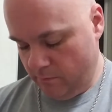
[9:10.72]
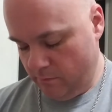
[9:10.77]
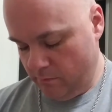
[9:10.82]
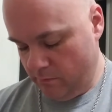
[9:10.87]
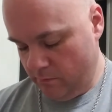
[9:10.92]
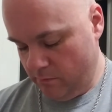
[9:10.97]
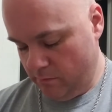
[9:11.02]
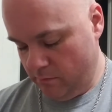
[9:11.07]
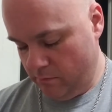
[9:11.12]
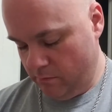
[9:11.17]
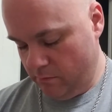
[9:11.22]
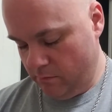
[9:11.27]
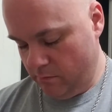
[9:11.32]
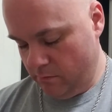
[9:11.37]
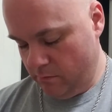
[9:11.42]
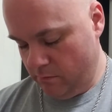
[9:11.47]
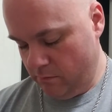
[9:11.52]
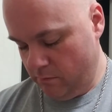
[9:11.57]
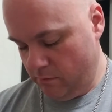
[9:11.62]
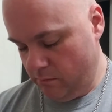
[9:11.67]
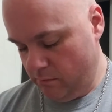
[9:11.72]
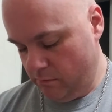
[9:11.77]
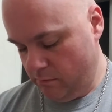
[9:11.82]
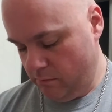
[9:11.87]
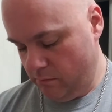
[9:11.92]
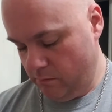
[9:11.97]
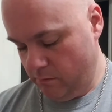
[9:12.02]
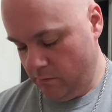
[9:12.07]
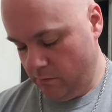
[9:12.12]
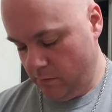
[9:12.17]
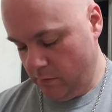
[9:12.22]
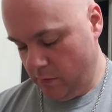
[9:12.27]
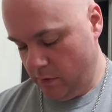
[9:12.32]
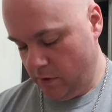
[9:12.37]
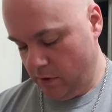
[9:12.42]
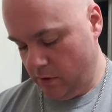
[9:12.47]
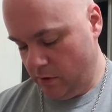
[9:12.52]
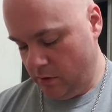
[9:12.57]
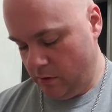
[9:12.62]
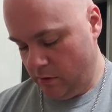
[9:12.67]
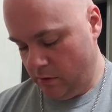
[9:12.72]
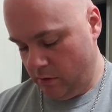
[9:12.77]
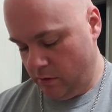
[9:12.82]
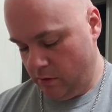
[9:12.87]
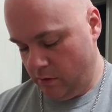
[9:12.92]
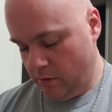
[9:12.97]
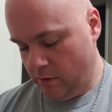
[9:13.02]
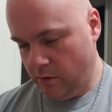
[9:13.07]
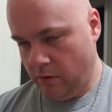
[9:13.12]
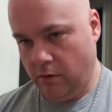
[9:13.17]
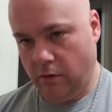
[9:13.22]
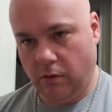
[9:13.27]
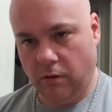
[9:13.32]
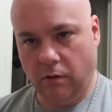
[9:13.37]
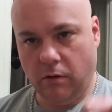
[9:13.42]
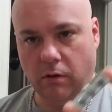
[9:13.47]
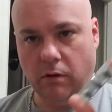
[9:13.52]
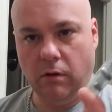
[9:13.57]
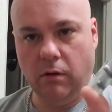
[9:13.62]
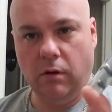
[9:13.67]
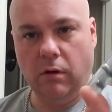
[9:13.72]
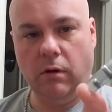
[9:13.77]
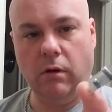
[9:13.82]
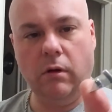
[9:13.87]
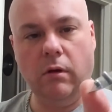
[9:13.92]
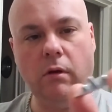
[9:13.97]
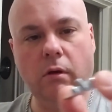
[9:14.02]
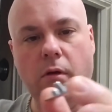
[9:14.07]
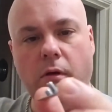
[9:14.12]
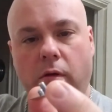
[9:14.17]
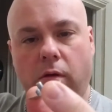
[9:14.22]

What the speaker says: No one is speaking in this clip.